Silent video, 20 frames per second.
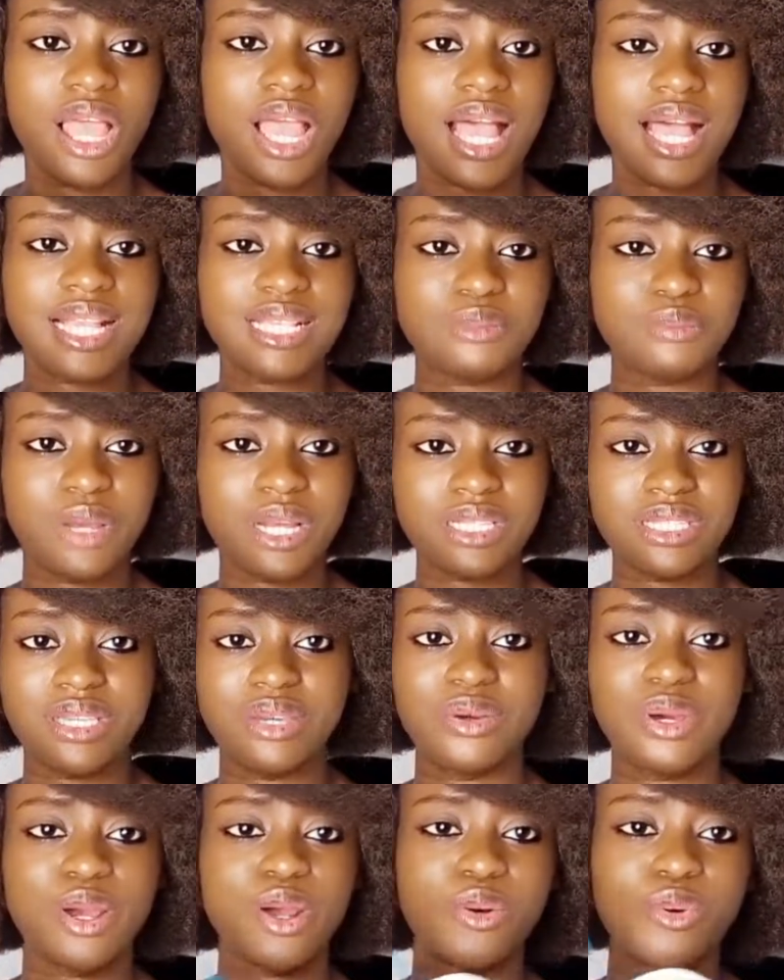has
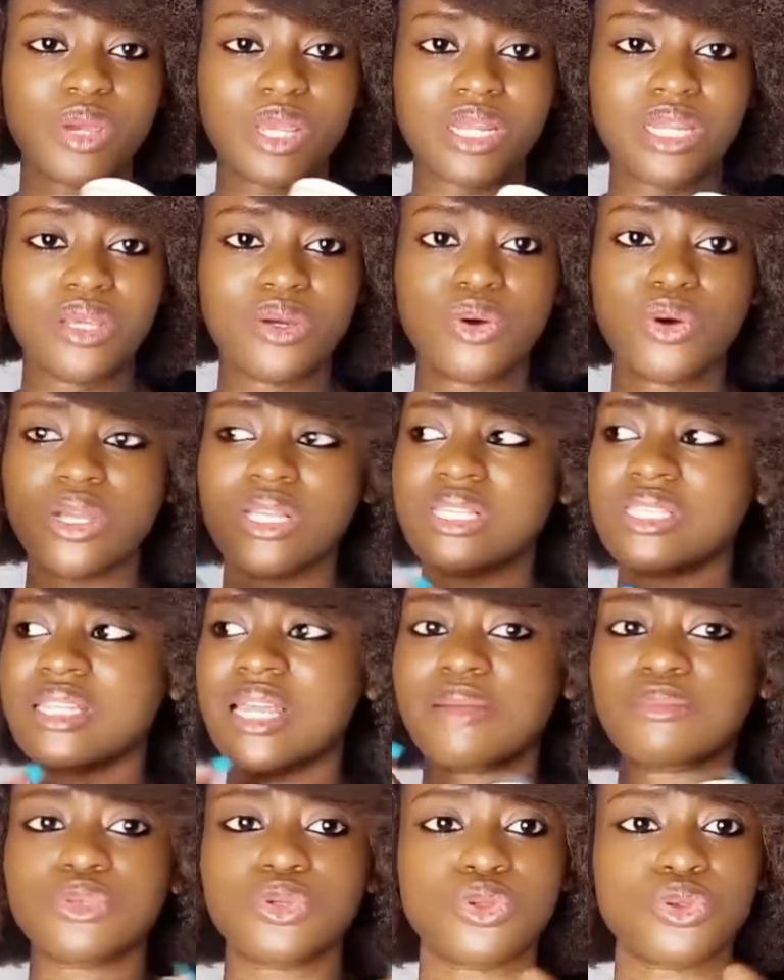bacteria already, or it's
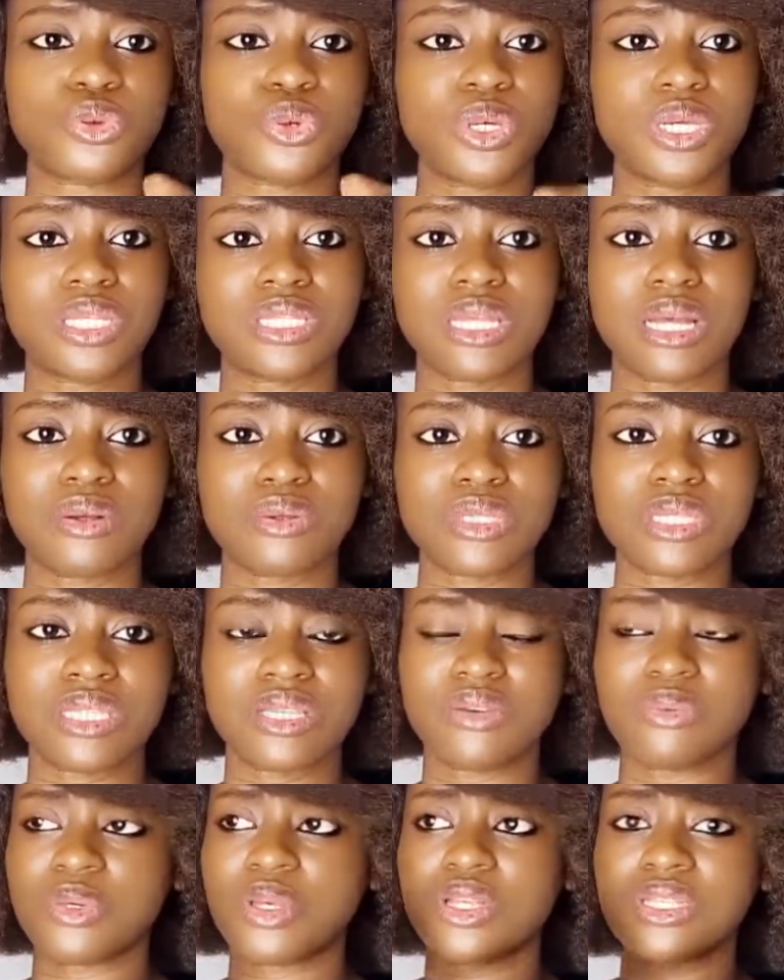time to throw it out
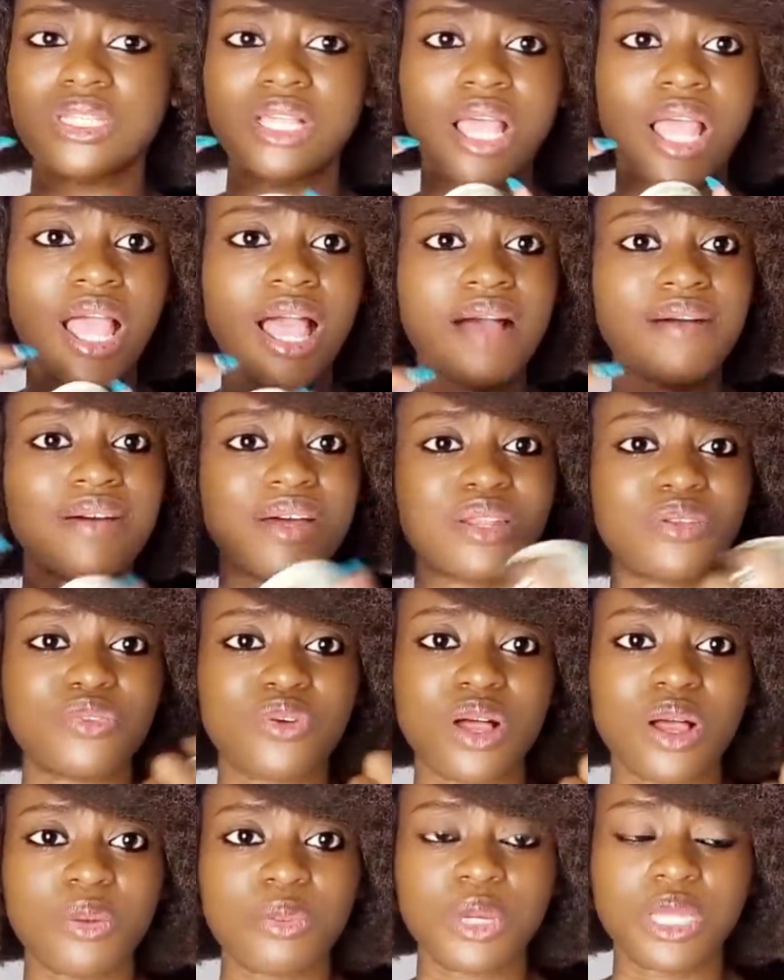there because I've had it
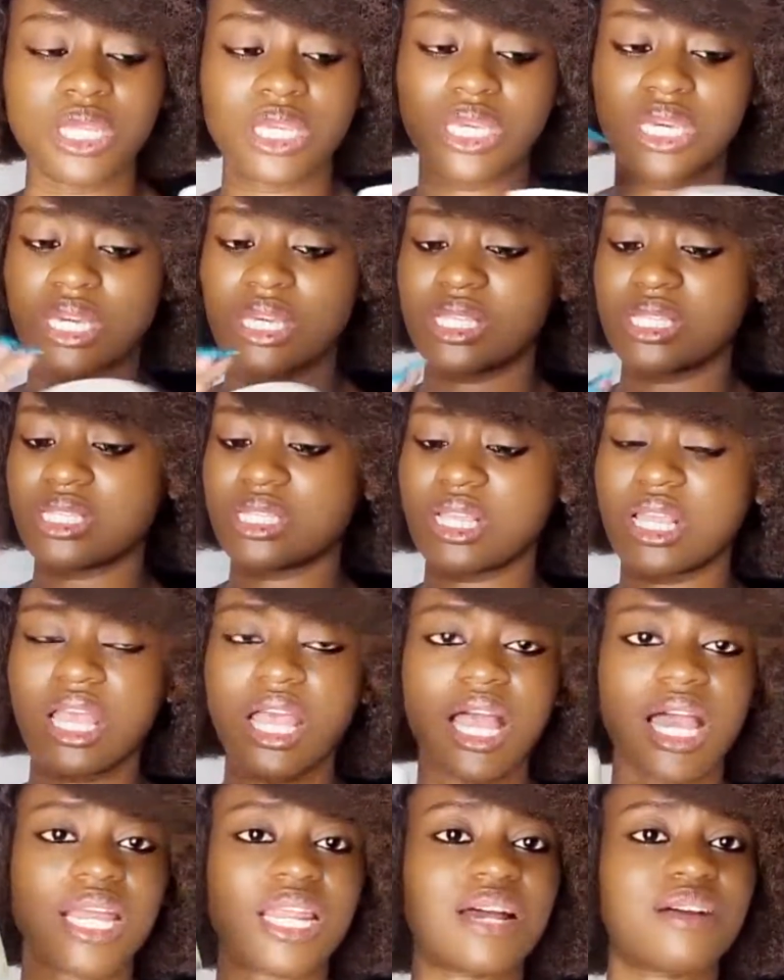for how many years
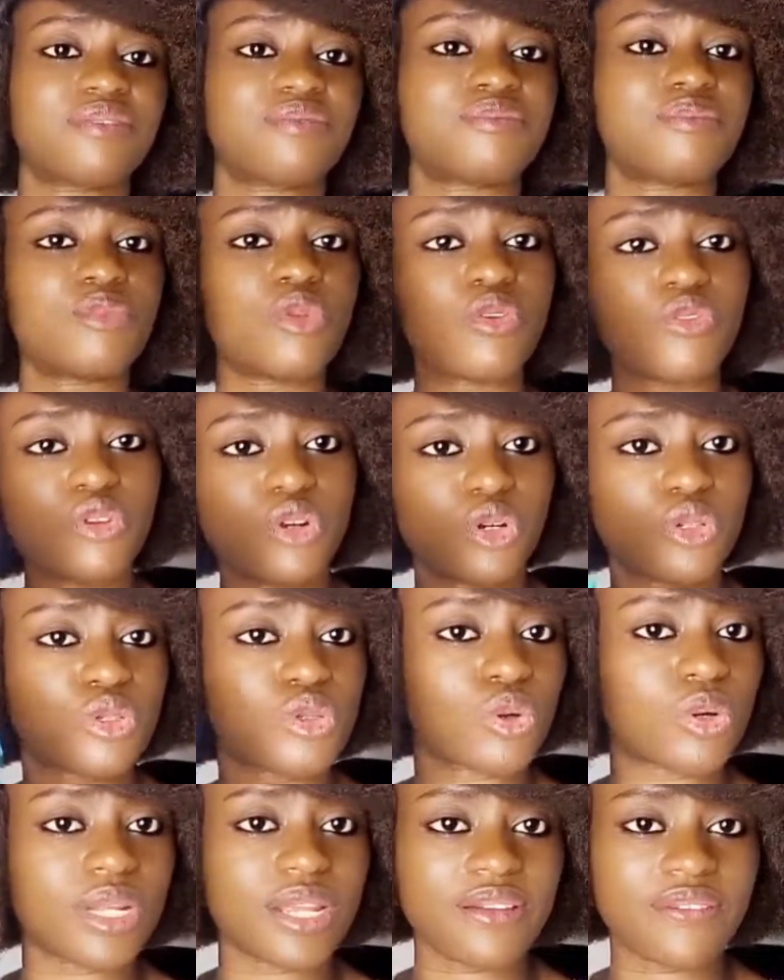and I've moved on
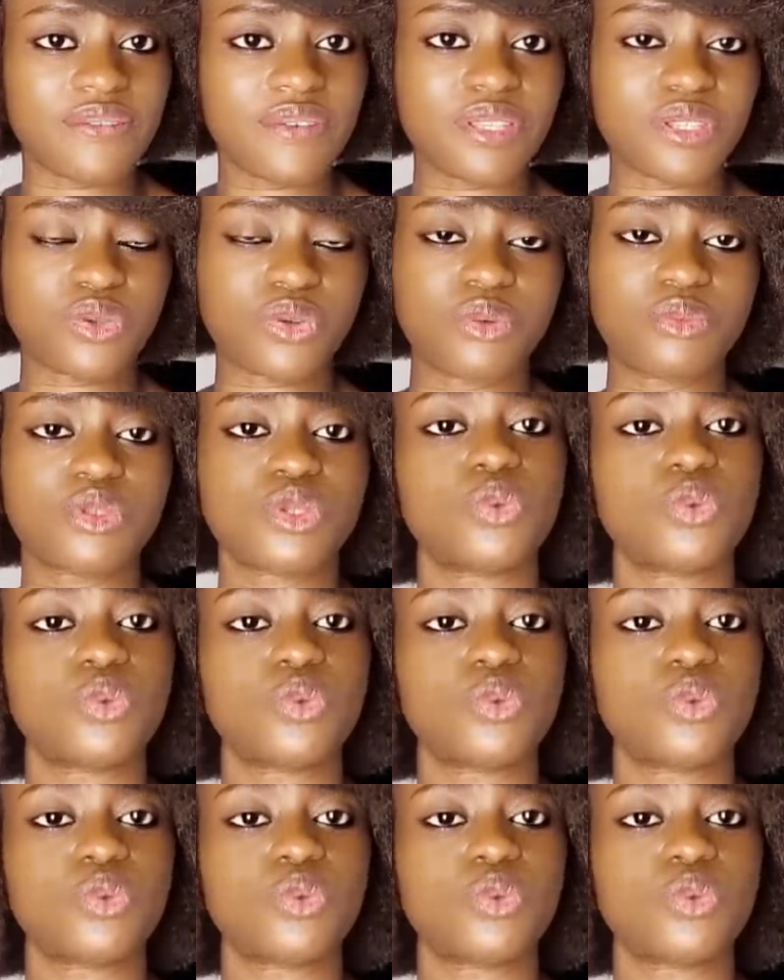to other face cream.